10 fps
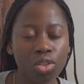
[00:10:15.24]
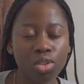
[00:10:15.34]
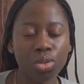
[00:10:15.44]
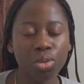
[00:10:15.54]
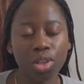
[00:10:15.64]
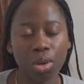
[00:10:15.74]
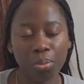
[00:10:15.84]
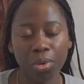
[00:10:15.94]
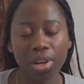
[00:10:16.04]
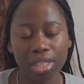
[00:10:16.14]
do the
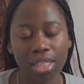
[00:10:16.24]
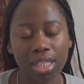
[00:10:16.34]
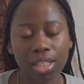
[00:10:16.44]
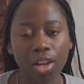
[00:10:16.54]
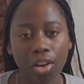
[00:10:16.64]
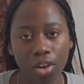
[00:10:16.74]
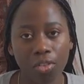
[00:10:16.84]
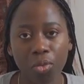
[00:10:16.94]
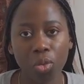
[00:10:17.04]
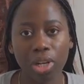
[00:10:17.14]
unboxing
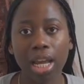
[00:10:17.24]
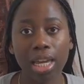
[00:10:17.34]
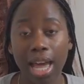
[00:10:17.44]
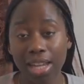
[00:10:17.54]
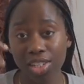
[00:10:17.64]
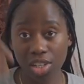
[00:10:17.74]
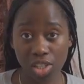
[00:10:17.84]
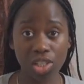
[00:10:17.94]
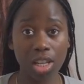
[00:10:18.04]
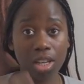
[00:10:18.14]
of what I got
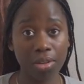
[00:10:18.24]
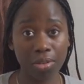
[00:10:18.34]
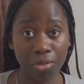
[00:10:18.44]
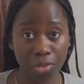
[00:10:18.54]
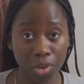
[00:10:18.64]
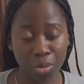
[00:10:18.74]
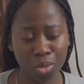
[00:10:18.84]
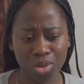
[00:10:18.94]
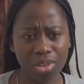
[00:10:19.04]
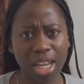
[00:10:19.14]
yesterday from
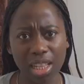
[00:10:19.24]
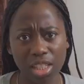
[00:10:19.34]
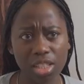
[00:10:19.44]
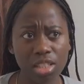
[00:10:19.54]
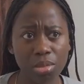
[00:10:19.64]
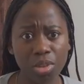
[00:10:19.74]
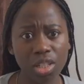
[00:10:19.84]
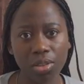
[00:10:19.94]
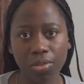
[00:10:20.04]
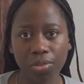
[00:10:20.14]
well, early this
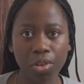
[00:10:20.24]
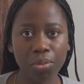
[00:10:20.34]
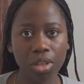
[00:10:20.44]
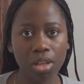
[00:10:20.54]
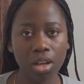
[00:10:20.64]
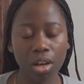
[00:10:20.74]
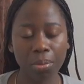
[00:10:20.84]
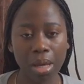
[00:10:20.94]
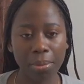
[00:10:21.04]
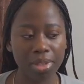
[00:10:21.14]
morning from the
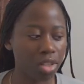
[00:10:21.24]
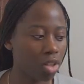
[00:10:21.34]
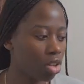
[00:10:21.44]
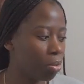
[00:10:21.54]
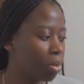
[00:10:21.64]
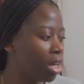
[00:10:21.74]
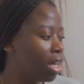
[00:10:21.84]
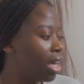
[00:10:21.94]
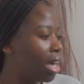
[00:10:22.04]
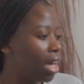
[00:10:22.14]
um, Amazon hub.
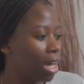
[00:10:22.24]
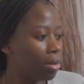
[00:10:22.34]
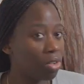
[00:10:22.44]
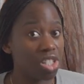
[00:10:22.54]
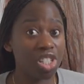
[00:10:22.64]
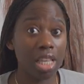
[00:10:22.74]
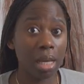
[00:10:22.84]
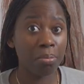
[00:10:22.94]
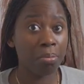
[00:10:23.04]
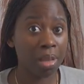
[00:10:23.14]
Arrange
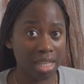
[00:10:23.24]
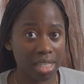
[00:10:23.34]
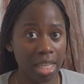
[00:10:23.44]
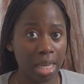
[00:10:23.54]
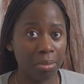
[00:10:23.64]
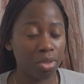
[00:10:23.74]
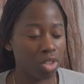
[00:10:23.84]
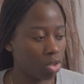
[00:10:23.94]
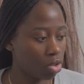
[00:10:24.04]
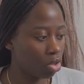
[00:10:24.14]
them, place them,
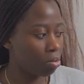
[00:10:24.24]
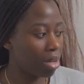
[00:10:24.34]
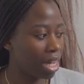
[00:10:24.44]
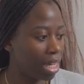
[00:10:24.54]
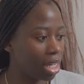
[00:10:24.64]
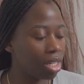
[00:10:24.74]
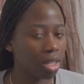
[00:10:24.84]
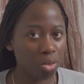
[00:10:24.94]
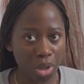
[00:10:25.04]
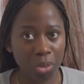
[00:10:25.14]
you know, on my
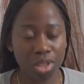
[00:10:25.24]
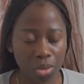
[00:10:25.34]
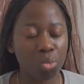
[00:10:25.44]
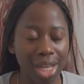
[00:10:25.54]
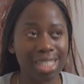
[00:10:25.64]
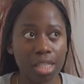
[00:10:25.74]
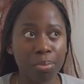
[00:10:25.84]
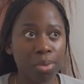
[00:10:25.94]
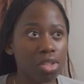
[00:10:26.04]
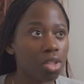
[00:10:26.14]
where was where it's
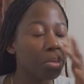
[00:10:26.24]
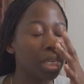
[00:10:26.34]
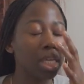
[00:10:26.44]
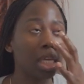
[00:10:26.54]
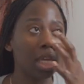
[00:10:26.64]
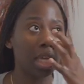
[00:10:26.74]
supposed to be.